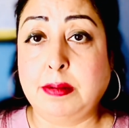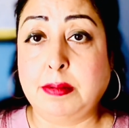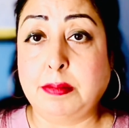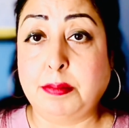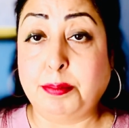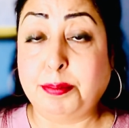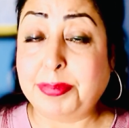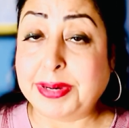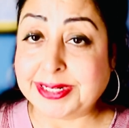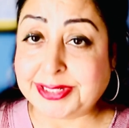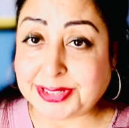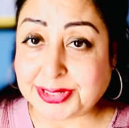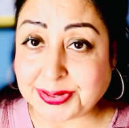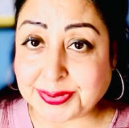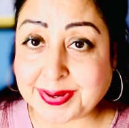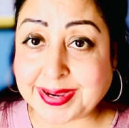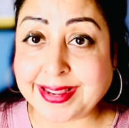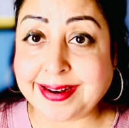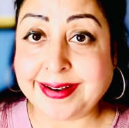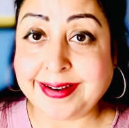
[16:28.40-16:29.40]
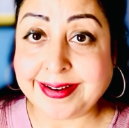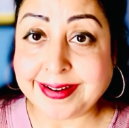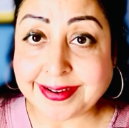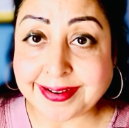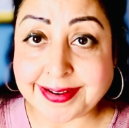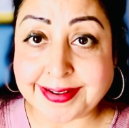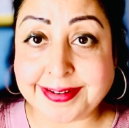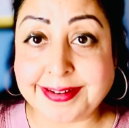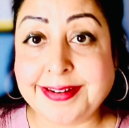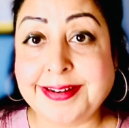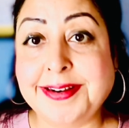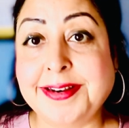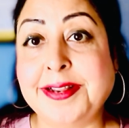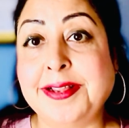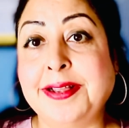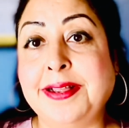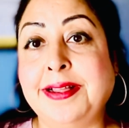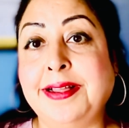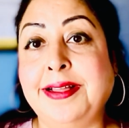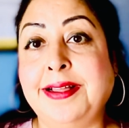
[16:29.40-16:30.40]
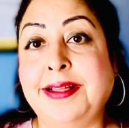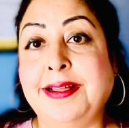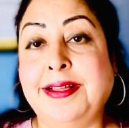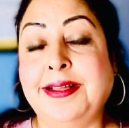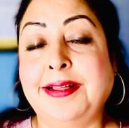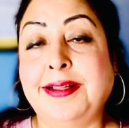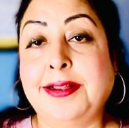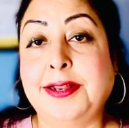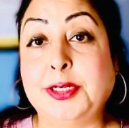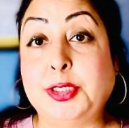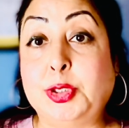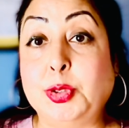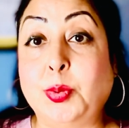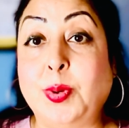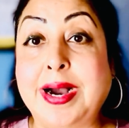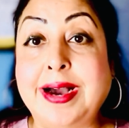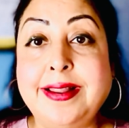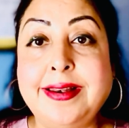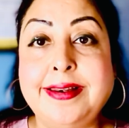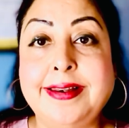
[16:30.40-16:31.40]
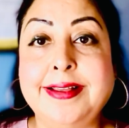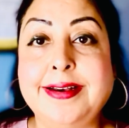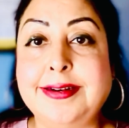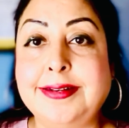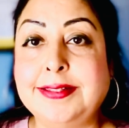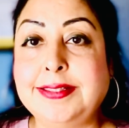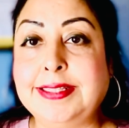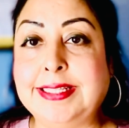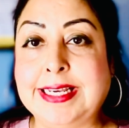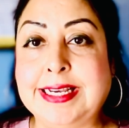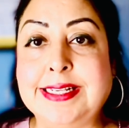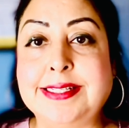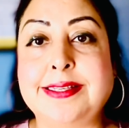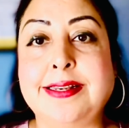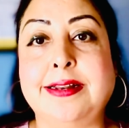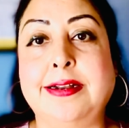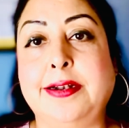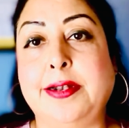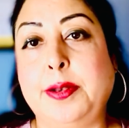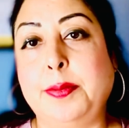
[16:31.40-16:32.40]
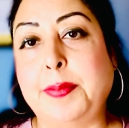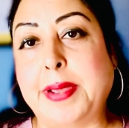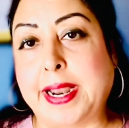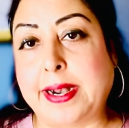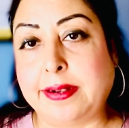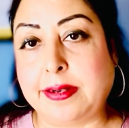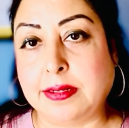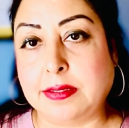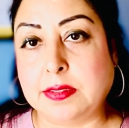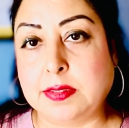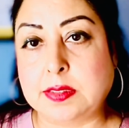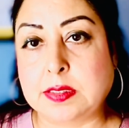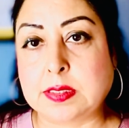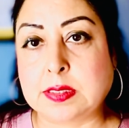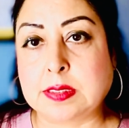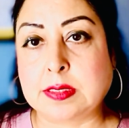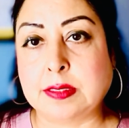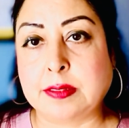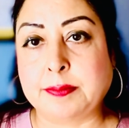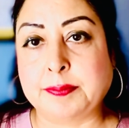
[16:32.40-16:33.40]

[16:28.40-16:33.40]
But you can learn to unlearn these learned patterns.